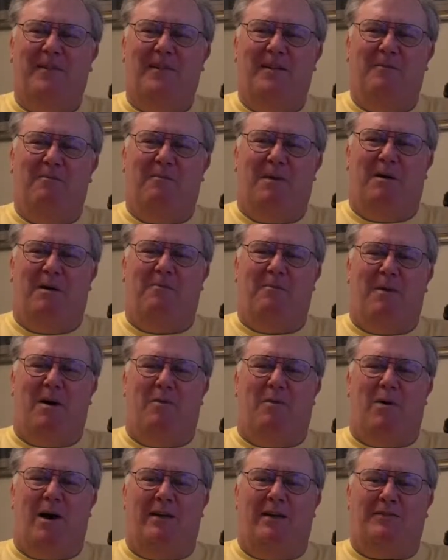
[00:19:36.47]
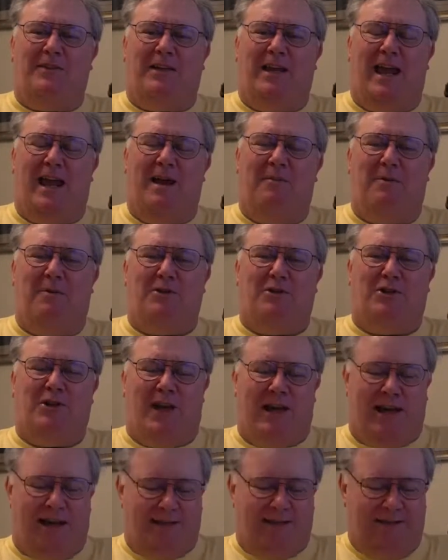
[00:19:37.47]
My wife's camera
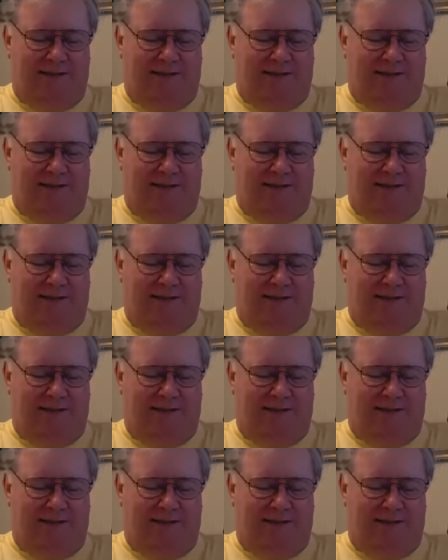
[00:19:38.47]
shy.